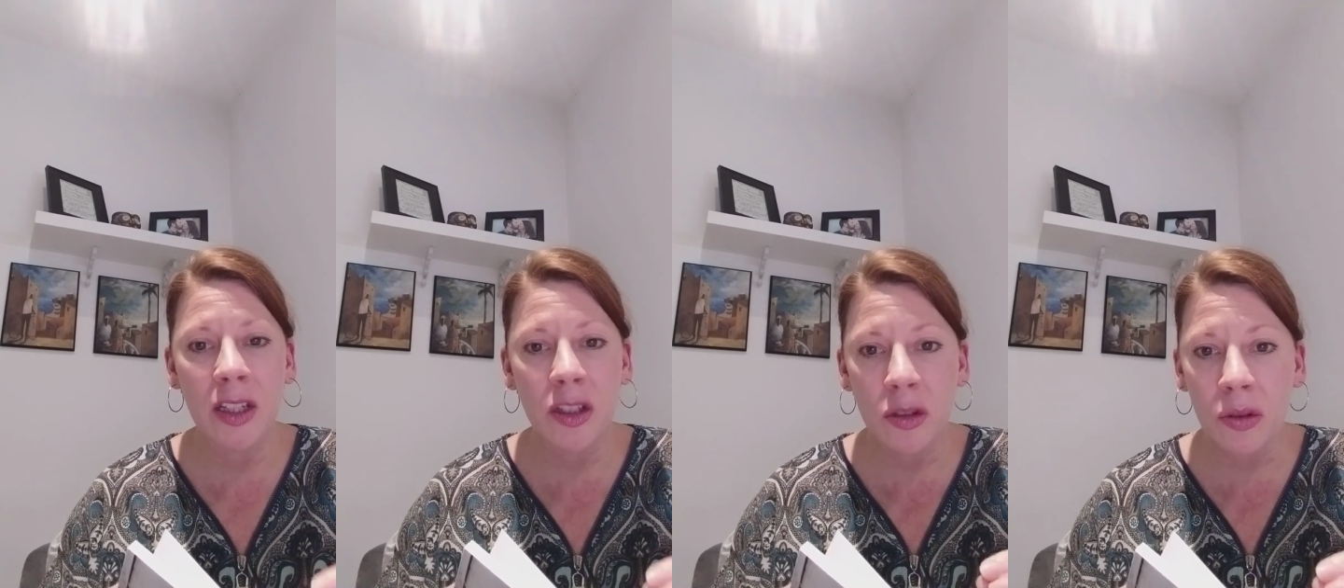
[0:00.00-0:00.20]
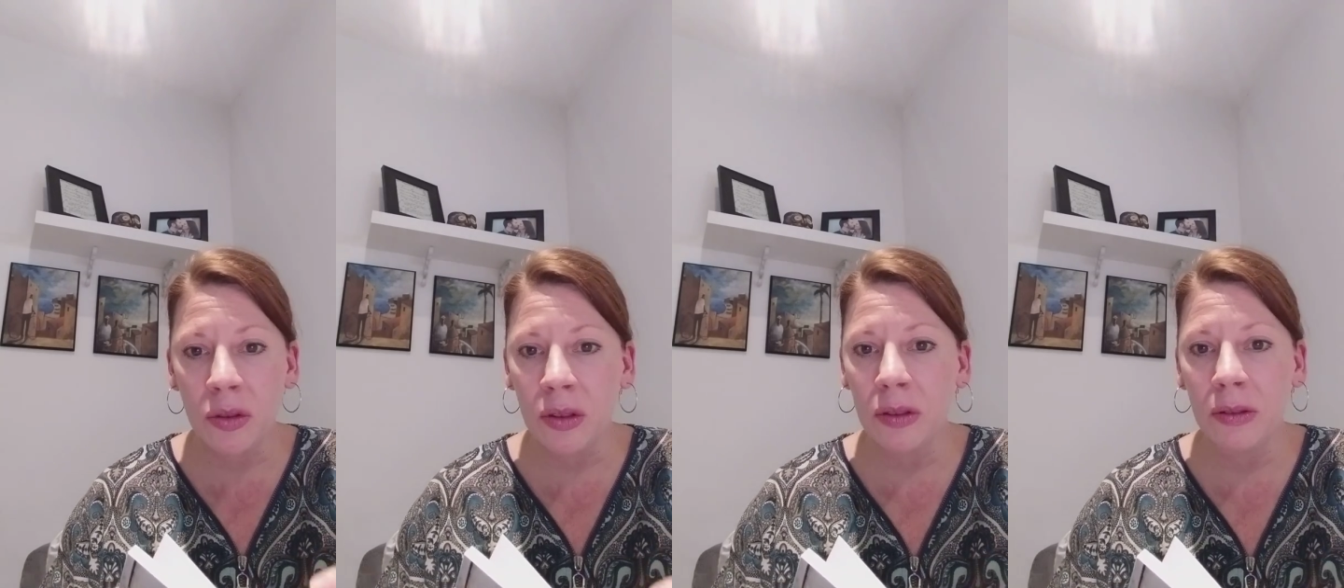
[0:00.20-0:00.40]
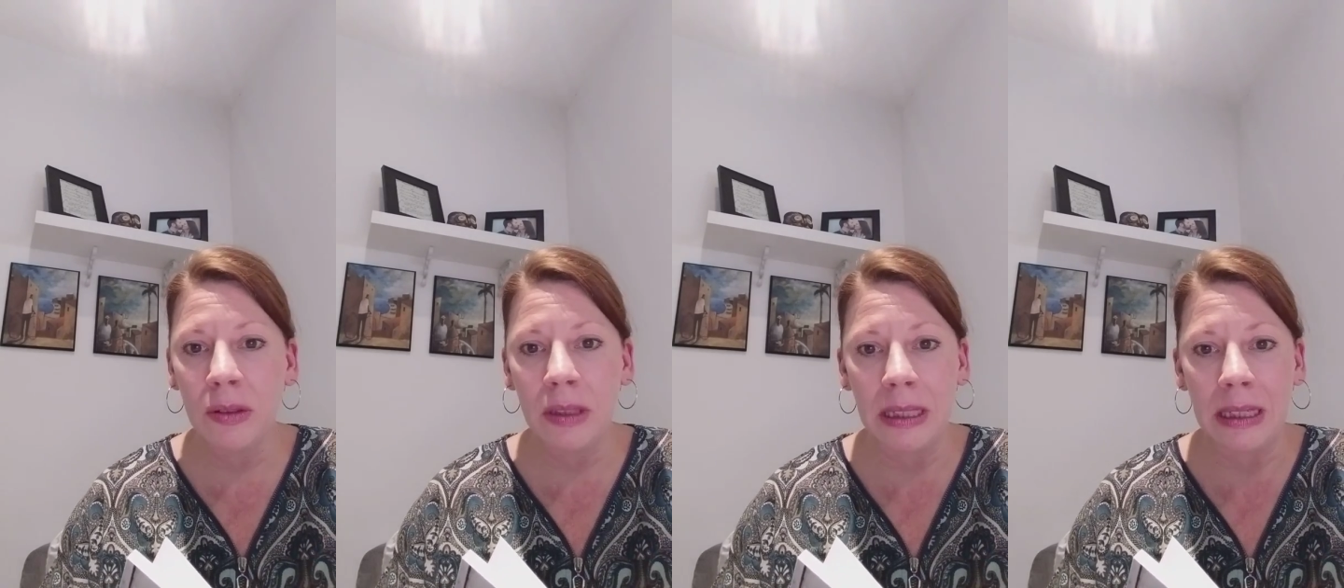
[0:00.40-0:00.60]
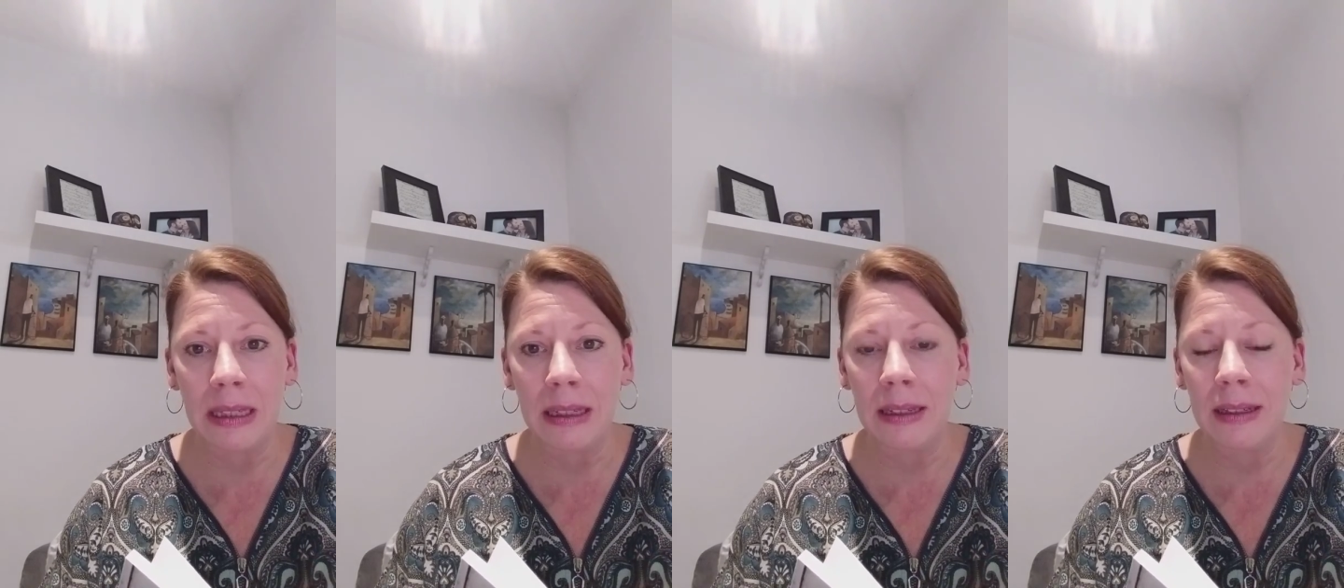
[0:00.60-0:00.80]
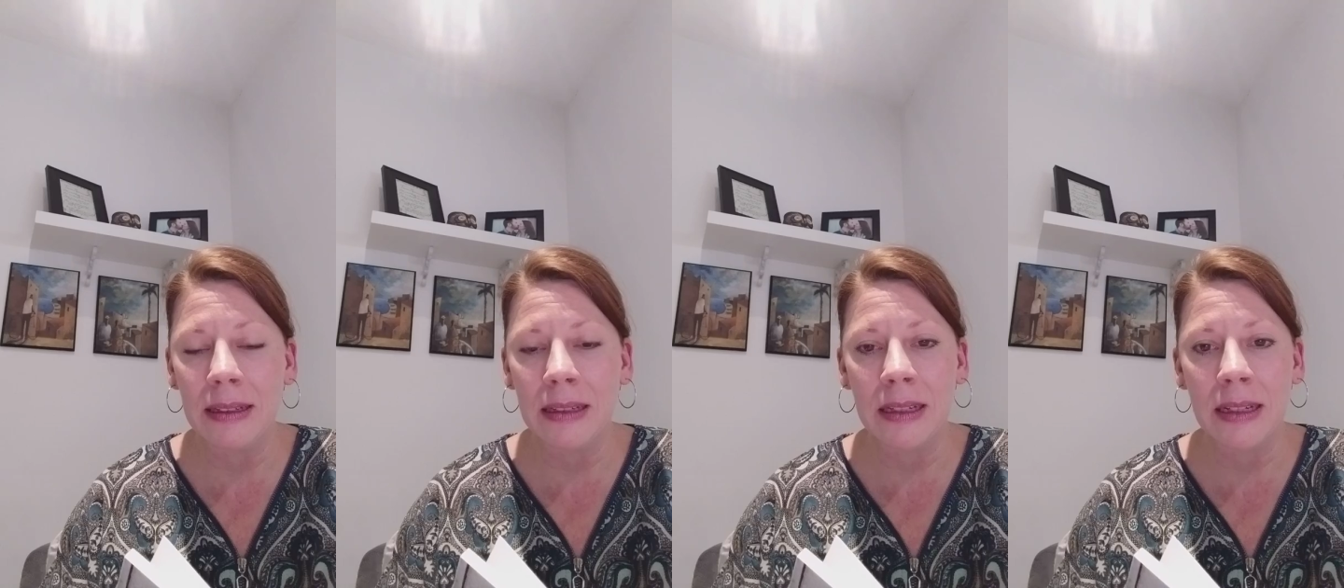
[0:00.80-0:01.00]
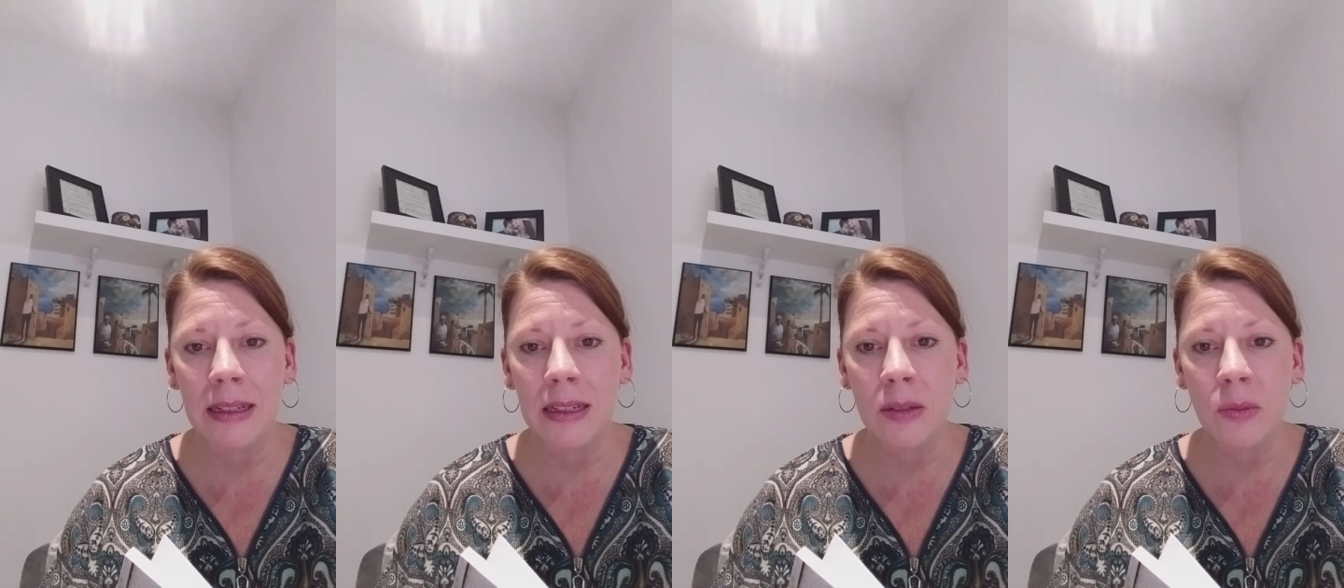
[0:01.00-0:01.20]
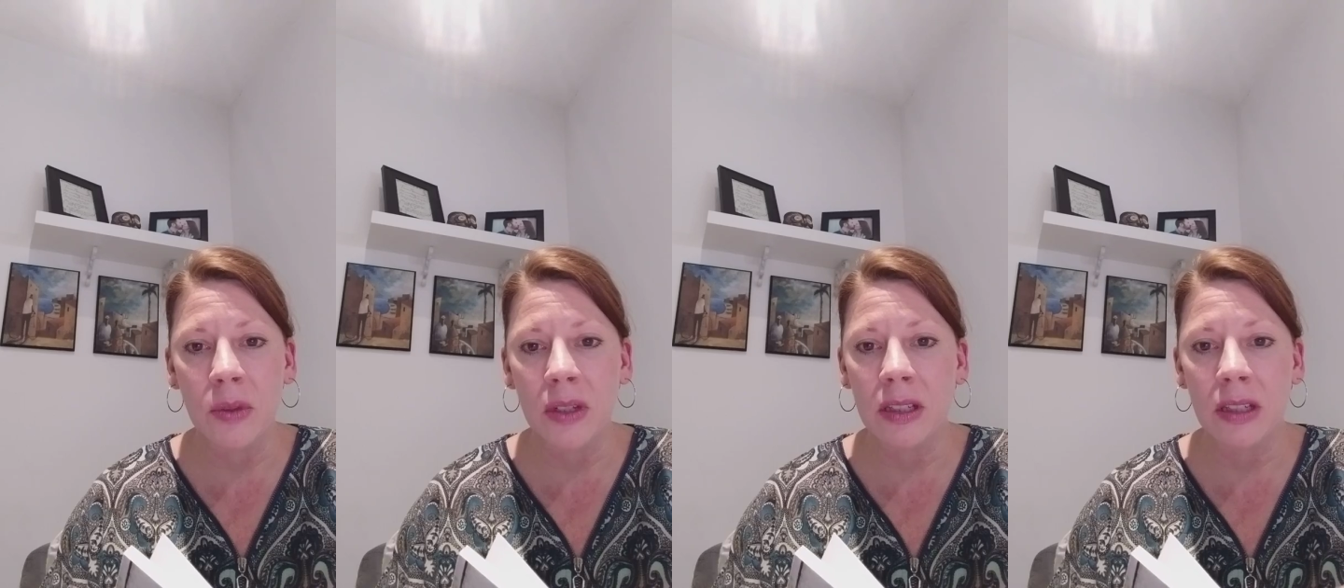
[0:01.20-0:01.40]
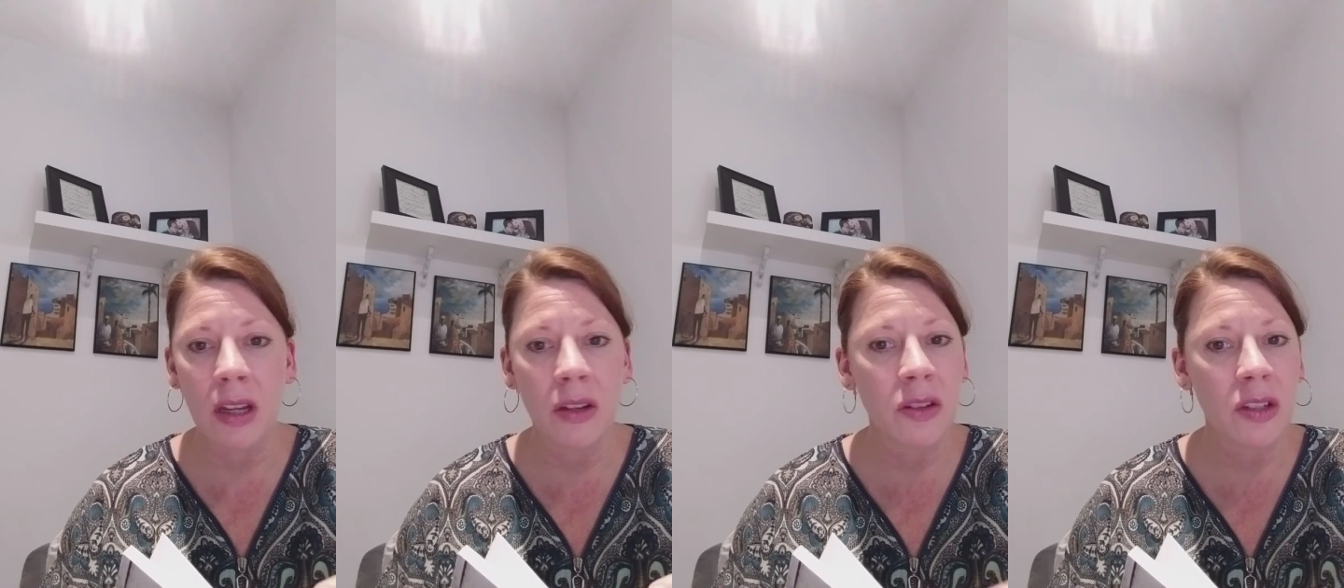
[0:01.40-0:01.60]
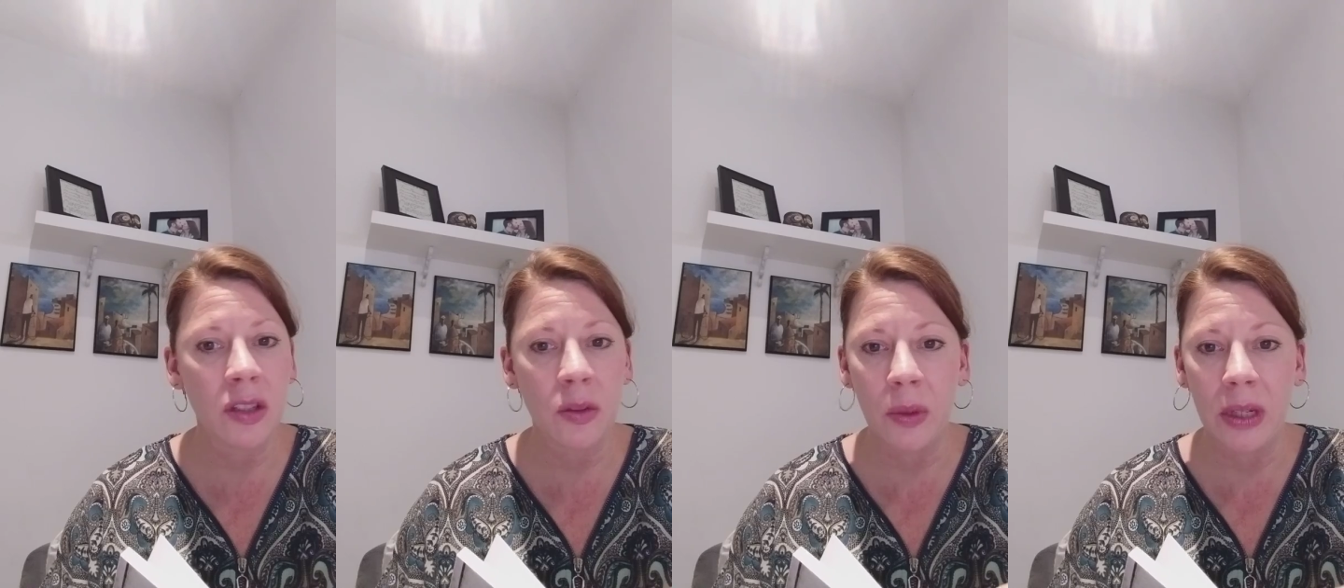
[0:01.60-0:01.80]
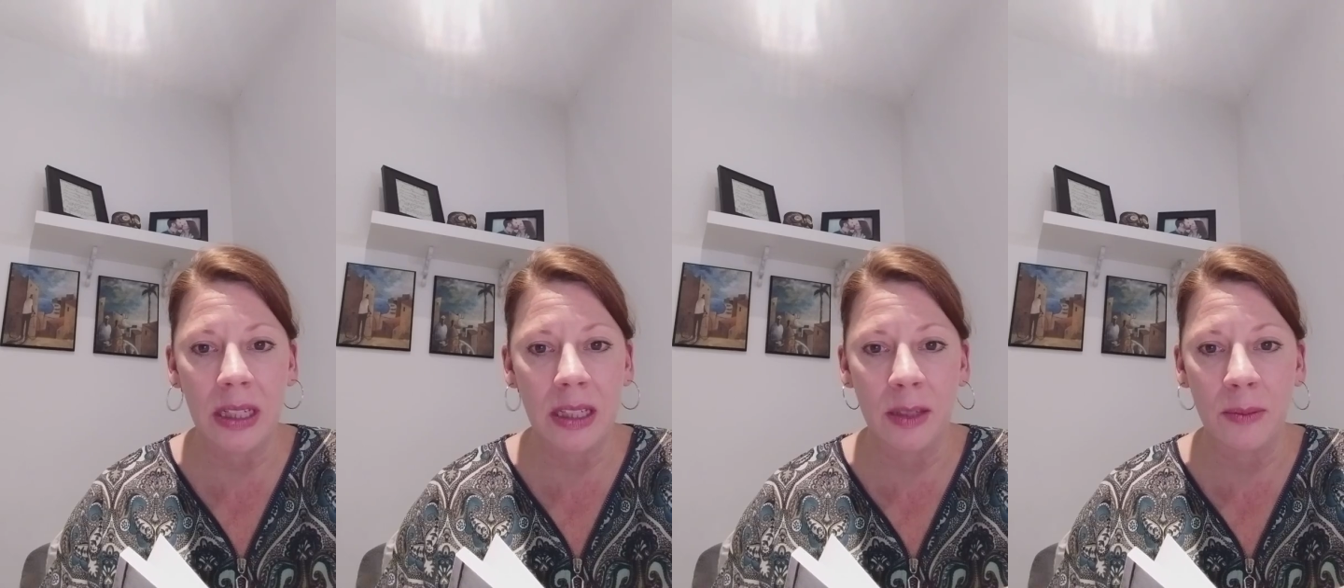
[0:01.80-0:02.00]
truly just was so
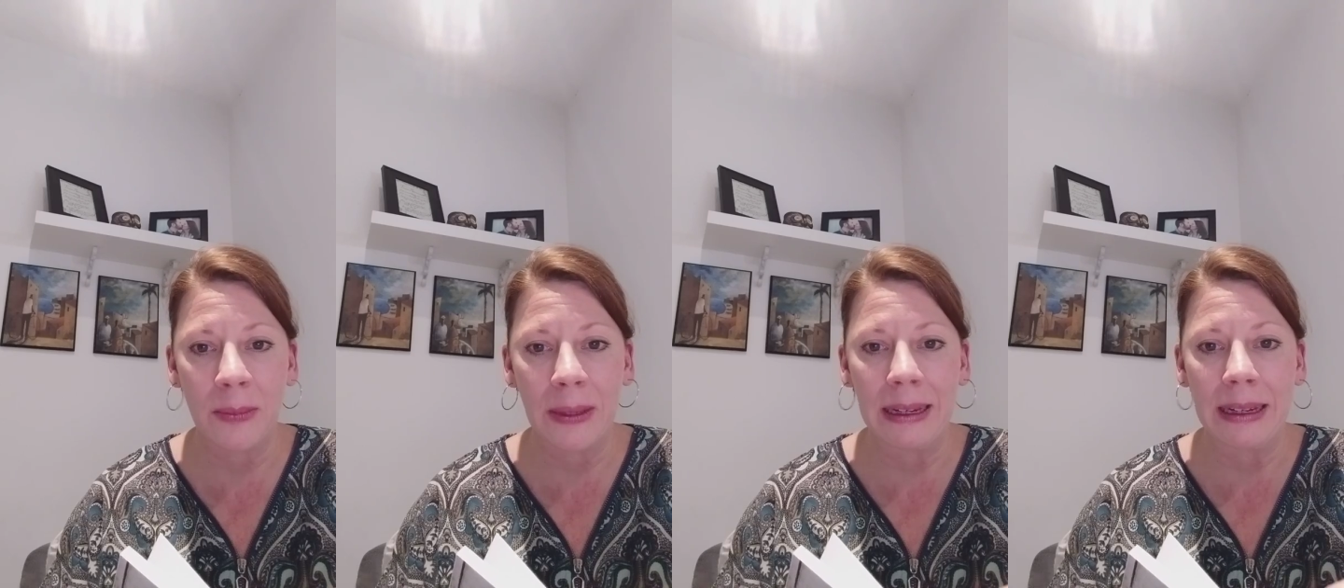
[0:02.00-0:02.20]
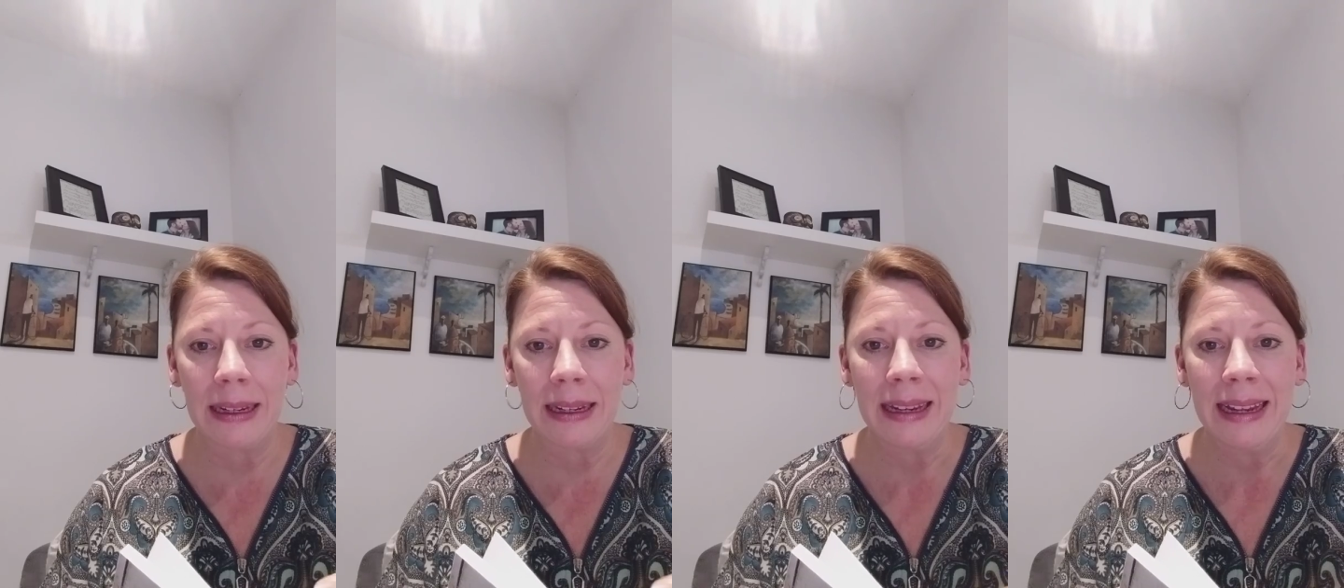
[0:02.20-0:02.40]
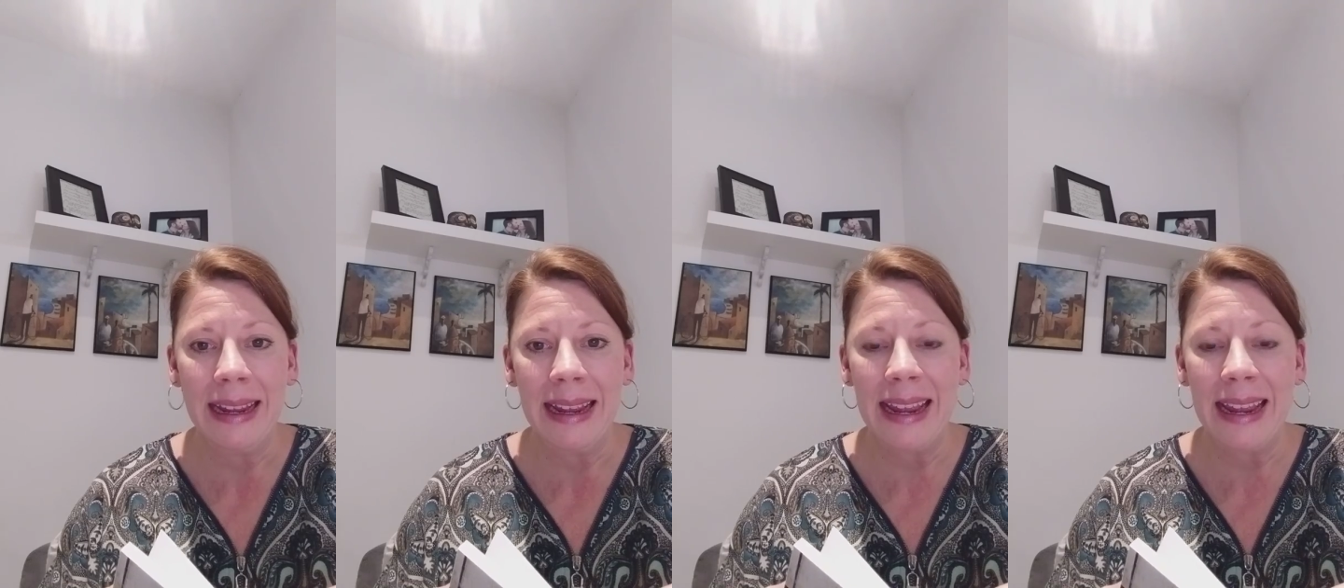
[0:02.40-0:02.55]
sweet to me